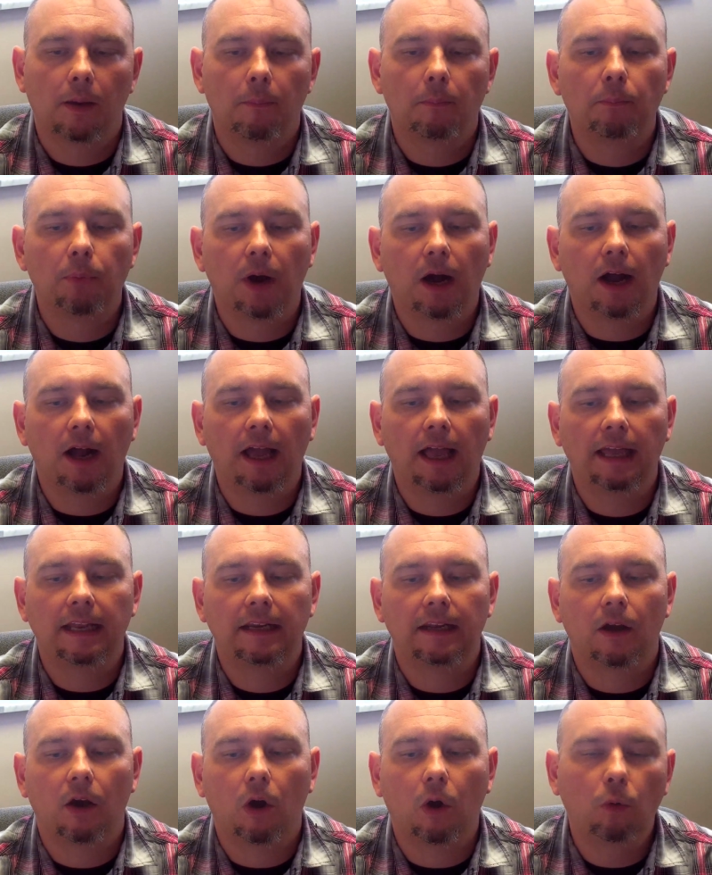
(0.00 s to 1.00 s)
but
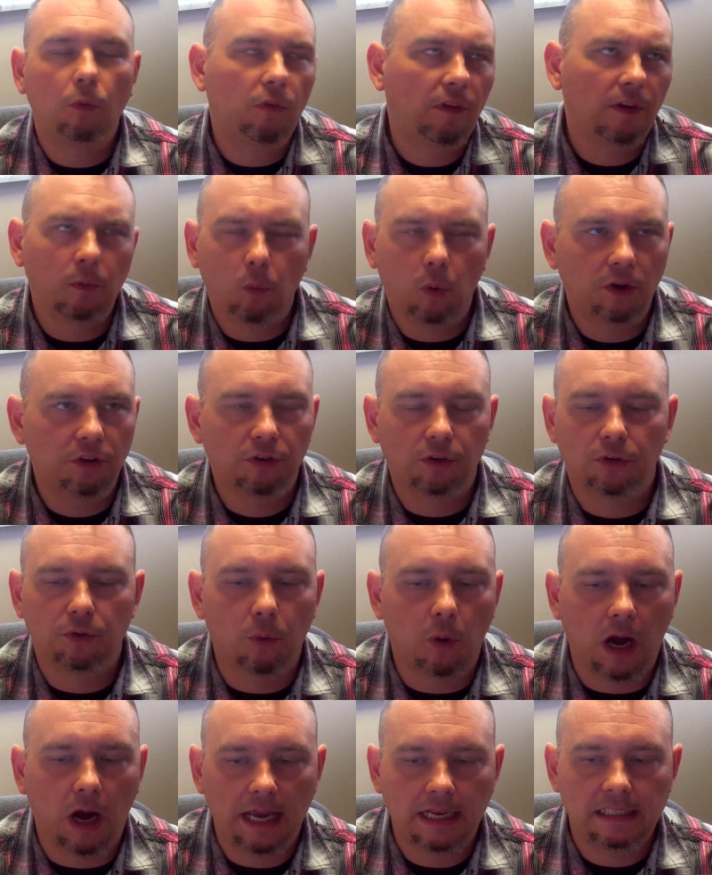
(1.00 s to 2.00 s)
only once or
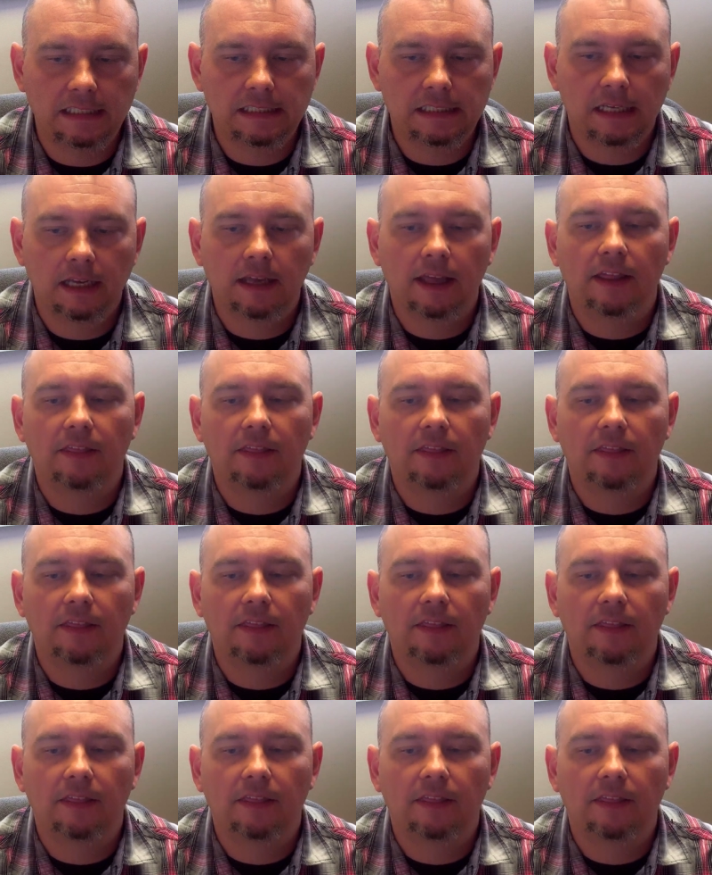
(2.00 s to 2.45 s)
twice.